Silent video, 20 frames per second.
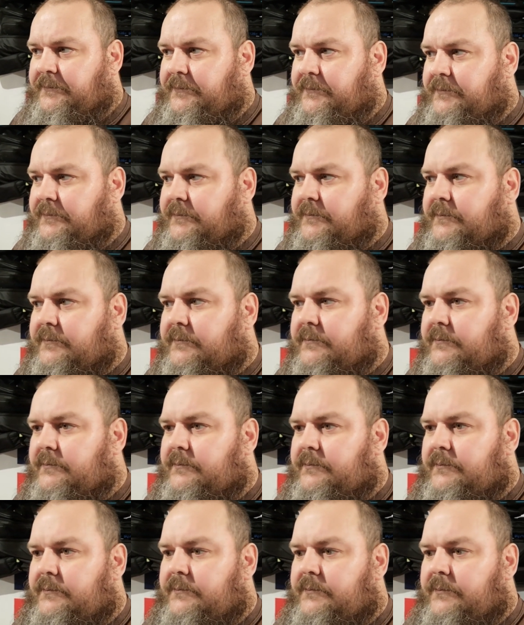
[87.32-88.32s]

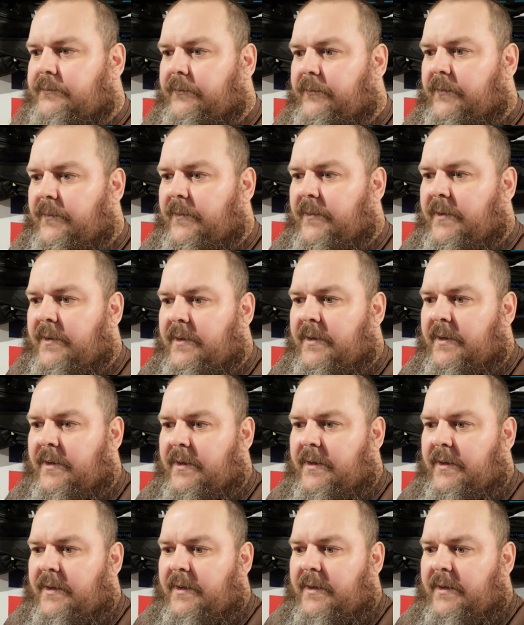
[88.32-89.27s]
(silence)